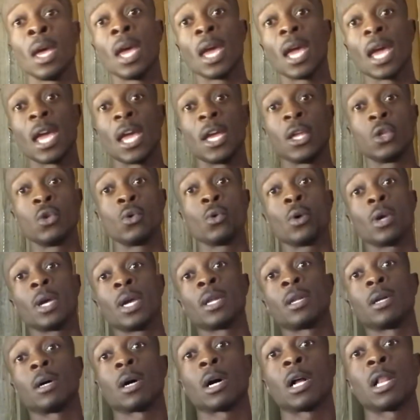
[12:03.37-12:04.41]
and you
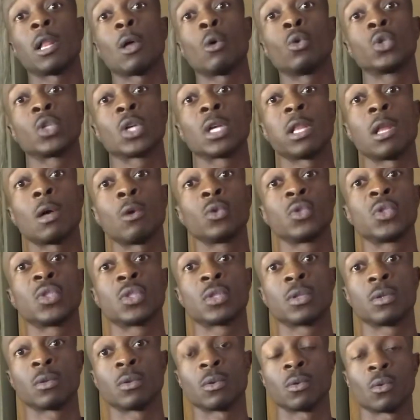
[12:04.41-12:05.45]
in a
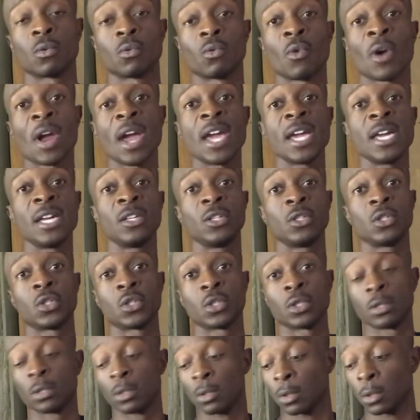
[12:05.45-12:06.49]
close range,
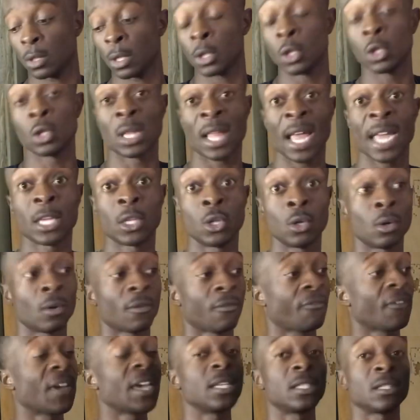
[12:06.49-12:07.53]
and you're
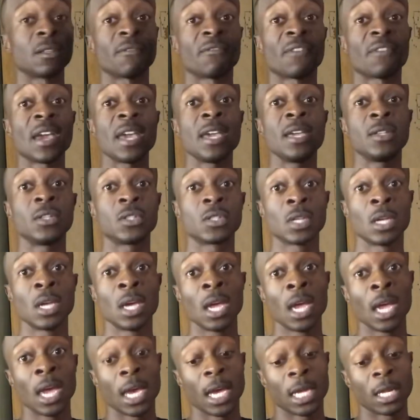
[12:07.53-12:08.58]
face to face,
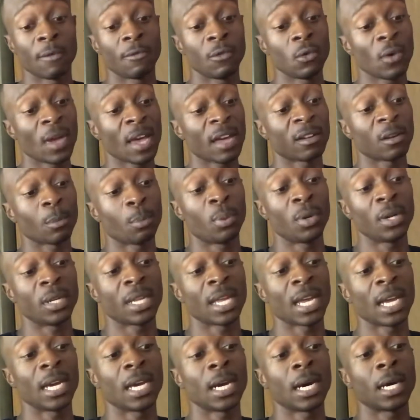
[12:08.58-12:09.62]
and if you have to put
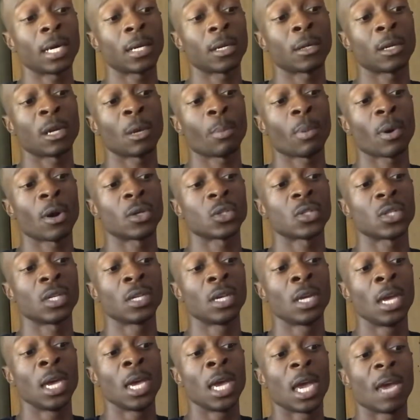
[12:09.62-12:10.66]
that gun on that person,
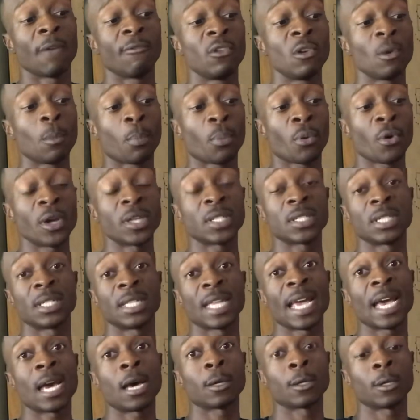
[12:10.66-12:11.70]
if you're pressing
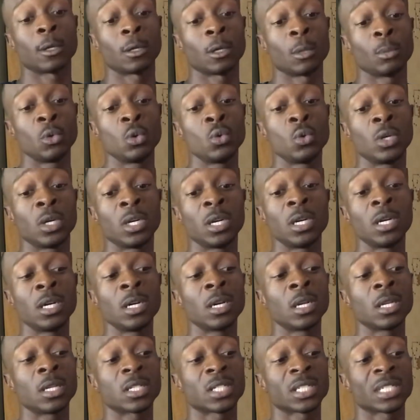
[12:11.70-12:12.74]
down on them, you
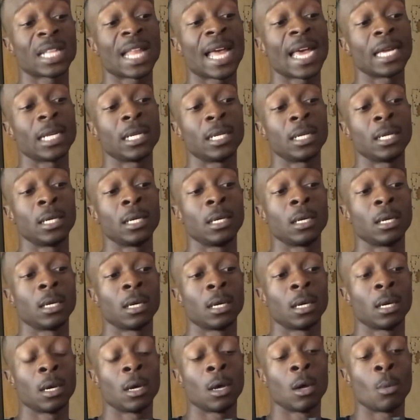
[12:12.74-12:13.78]
could slightly
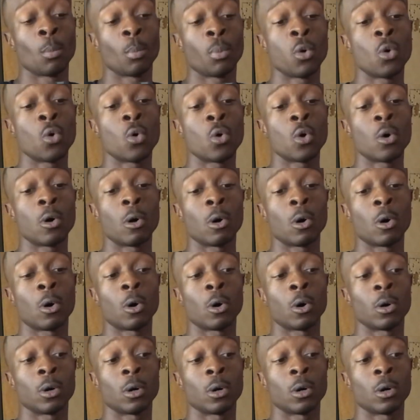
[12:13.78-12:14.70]
put